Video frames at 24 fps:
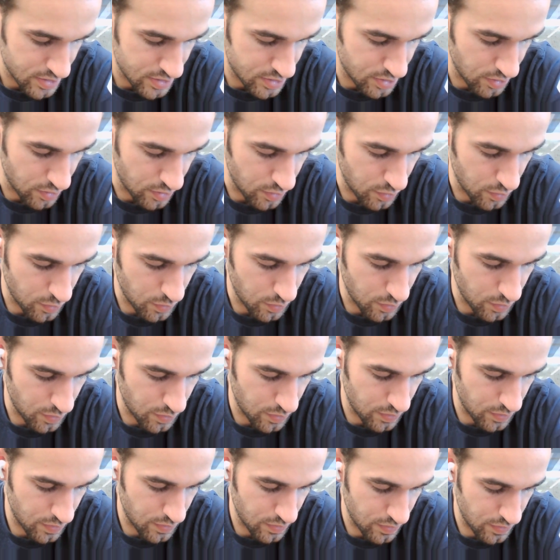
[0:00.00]
So
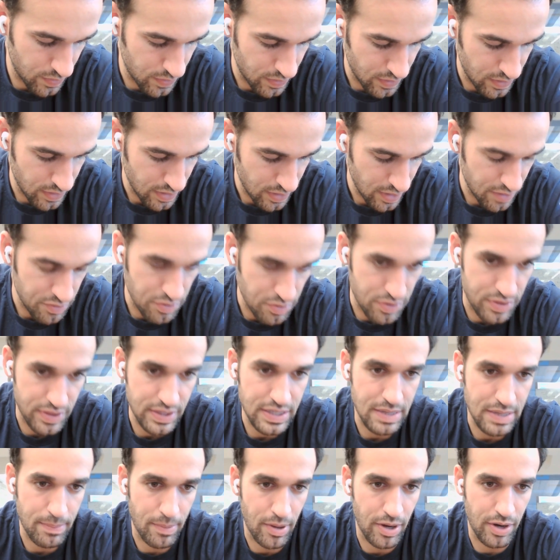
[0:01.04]
you
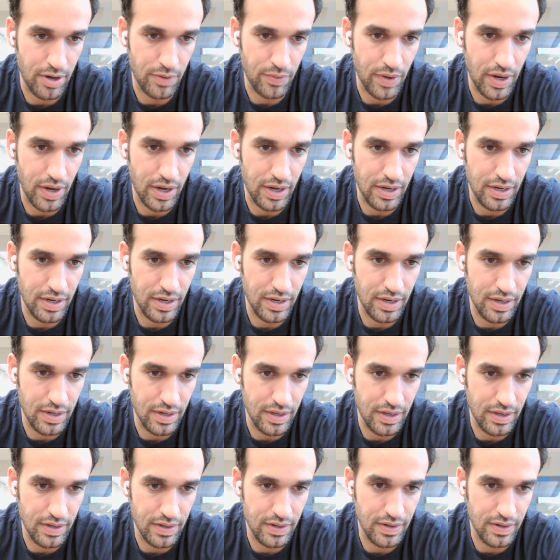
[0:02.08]
think about it, right?
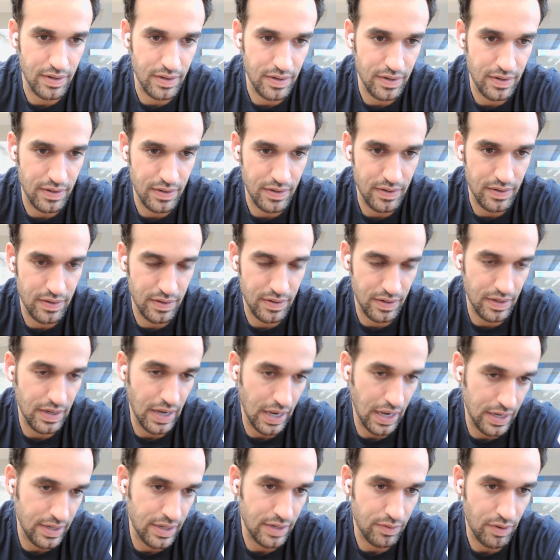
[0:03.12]
In
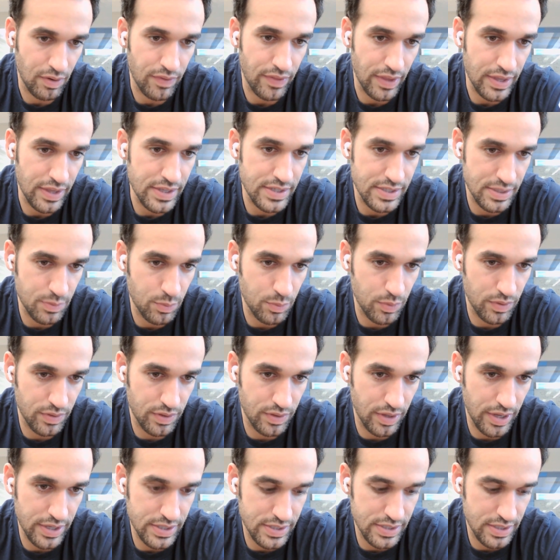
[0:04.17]
lending, right? The
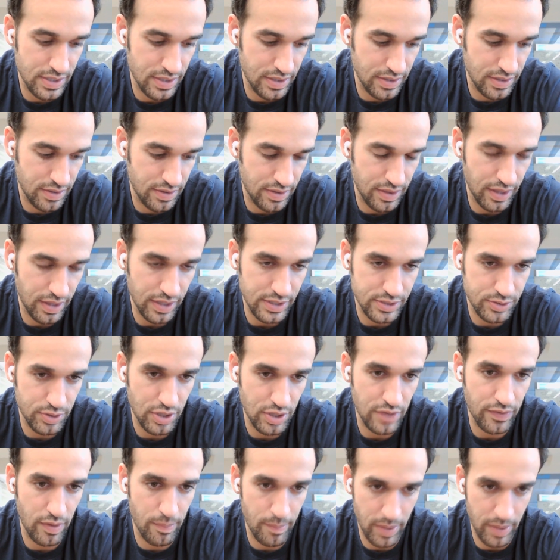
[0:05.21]
easy thing is to
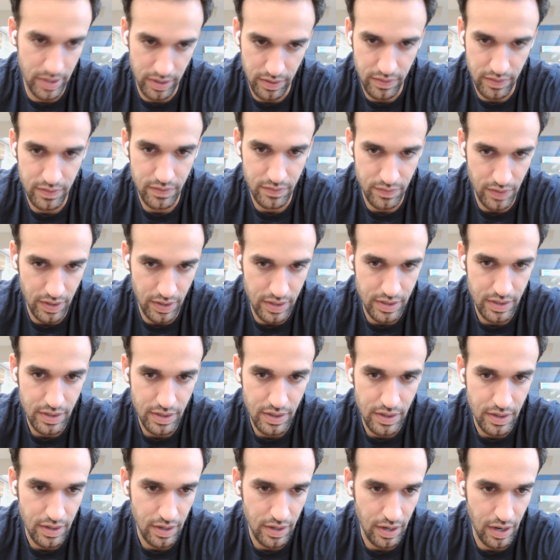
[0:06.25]
give out money, right?
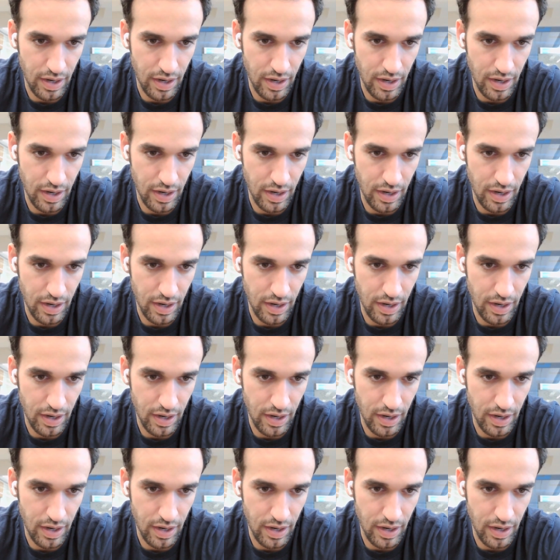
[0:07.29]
